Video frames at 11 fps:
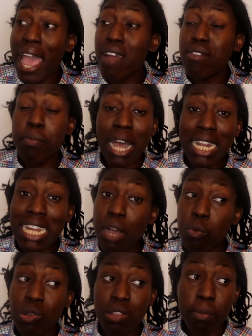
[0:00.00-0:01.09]
everybody,
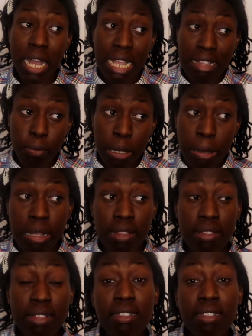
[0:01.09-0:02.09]
that wasn't my experience.